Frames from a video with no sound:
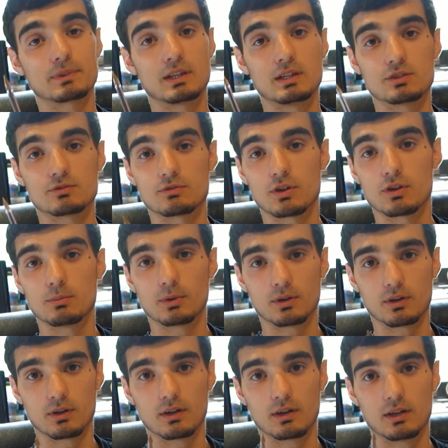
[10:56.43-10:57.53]
each
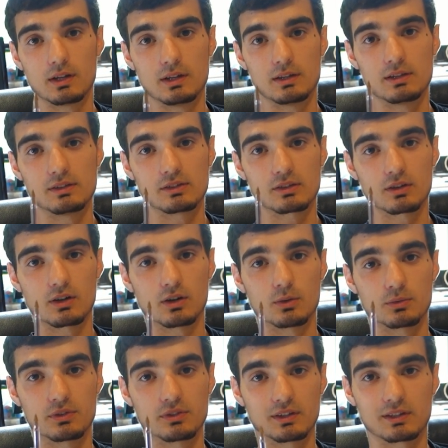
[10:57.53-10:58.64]
robot is going to
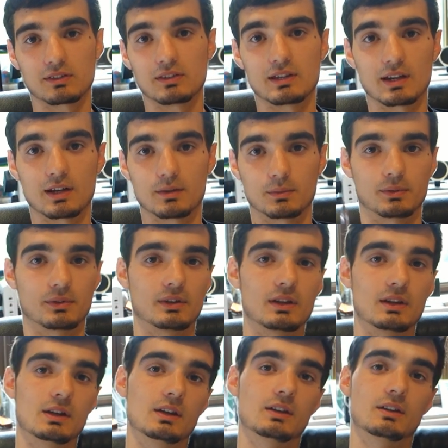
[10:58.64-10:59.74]
hold 60 cows.
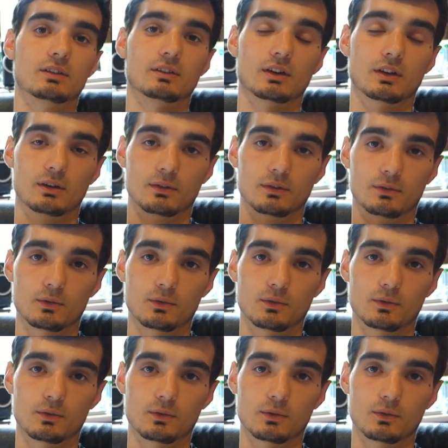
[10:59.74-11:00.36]
So there's